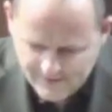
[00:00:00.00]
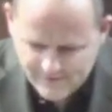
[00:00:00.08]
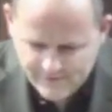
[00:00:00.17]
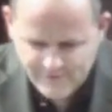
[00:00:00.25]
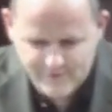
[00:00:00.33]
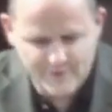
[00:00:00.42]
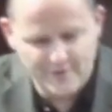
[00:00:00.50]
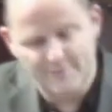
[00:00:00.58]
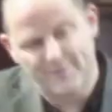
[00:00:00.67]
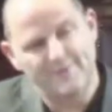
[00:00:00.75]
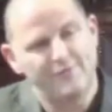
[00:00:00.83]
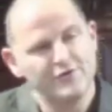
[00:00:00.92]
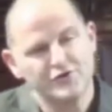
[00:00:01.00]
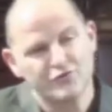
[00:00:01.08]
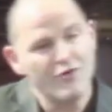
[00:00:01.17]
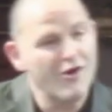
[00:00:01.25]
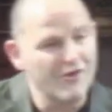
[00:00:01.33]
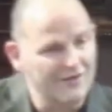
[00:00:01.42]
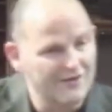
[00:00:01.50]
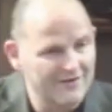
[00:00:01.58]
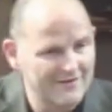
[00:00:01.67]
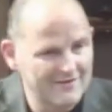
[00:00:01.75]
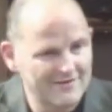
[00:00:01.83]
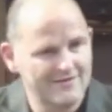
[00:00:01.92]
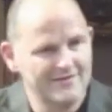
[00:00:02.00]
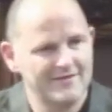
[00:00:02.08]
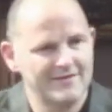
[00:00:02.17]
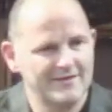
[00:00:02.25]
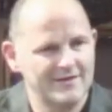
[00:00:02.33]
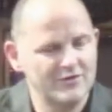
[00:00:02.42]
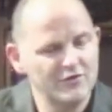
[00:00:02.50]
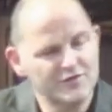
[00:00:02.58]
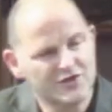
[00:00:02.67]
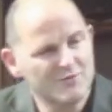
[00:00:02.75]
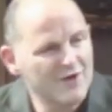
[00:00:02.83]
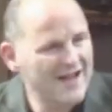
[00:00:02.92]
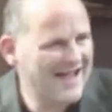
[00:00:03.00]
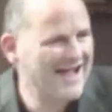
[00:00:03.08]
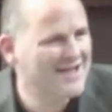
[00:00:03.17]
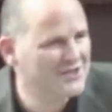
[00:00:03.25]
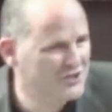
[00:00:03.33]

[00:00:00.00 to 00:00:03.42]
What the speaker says: from other people is wrong. You know, if someone has